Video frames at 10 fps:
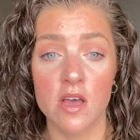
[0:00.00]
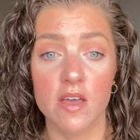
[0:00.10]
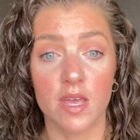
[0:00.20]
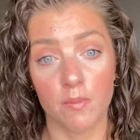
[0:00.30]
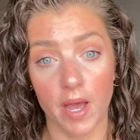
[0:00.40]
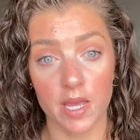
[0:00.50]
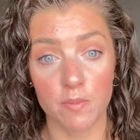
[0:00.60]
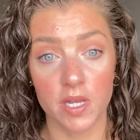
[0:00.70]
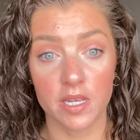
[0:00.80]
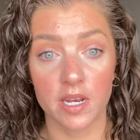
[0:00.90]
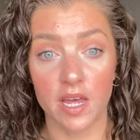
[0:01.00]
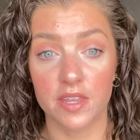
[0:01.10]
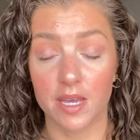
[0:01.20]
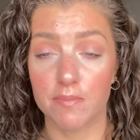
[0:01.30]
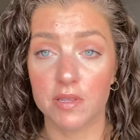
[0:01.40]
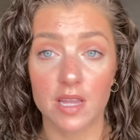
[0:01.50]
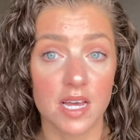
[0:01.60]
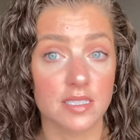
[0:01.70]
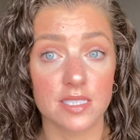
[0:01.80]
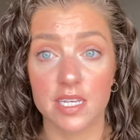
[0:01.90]
In my opinion, I think it
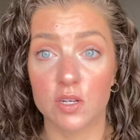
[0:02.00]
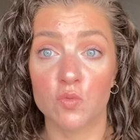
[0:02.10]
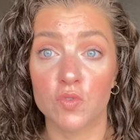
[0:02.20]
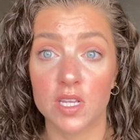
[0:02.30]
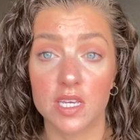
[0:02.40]
blends in really